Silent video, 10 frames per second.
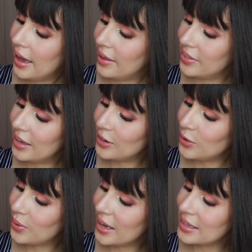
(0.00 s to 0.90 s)
and then
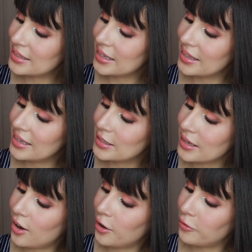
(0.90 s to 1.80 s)
you can see these
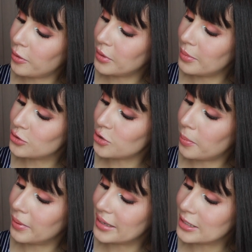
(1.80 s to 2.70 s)
are from the
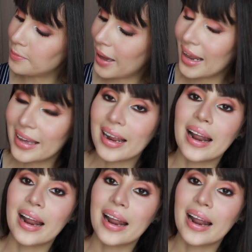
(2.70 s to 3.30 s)
Metropolis palette,